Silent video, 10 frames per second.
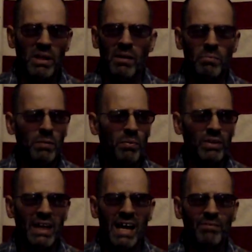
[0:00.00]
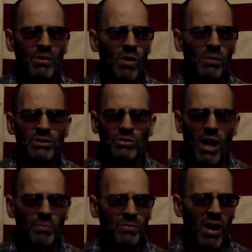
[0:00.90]
people that have their arms
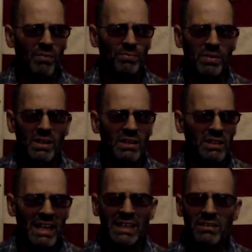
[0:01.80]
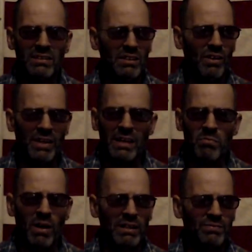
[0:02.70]
chopped off. They get
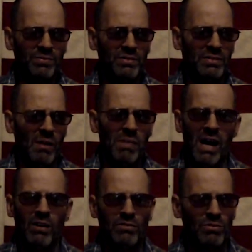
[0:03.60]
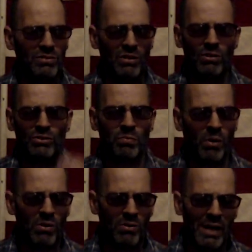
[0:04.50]
money somehow through social
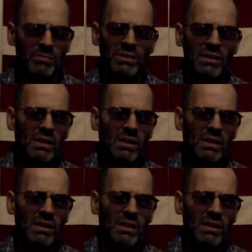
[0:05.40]
programs.